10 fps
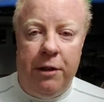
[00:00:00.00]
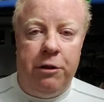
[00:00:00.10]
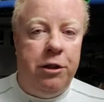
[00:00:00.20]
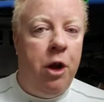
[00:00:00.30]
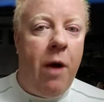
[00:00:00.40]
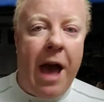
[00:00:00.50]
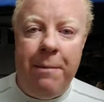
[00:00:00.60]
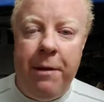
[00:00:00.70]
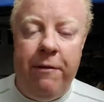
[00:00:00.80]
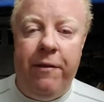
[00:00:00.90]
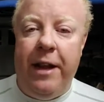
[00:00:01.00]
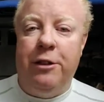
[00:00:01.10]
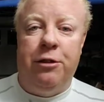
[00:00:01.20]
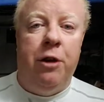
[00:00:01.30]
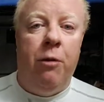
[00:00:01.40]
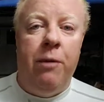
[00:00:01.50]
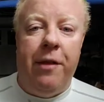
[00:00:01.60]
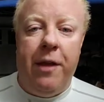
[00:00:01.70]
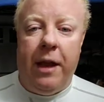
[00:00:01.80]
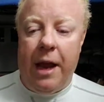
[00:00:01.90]
There's no admin fees. There's no
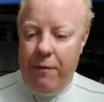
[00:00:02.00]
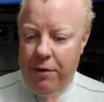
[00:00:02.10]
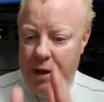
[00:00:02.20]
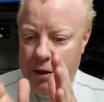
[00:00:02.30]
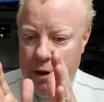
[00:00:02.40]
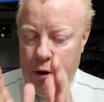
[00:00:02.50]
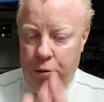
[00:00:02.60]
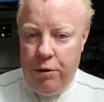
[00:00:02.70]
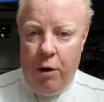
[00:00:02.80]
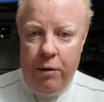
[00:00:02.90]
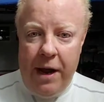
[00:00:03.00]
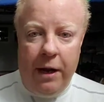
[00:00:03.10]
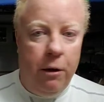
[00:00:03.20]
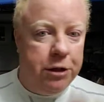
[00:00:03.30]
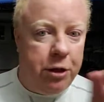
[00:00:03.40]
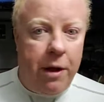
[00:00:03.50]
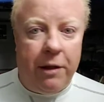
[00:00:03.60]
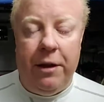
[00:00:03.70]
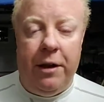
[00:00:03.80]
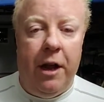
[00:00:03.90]
nothing. Everything that you donate goes
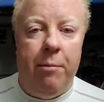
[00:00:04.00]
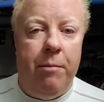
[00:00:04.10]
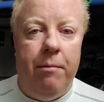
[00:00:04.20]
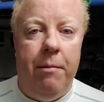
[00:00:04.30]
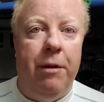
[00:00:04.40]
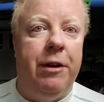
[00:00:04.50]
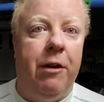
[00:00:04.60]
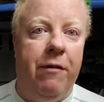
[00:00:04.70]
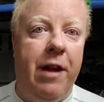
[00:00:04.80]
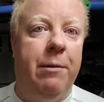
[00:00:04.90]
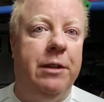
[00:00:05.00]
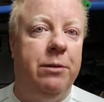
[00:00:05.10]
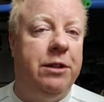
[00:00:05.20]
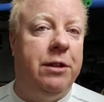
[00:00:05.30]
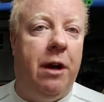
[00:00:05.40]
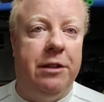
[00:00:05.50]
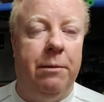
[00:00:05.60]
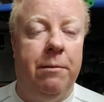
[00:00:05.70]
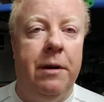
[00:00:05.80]
directly to help military families, which is awesome.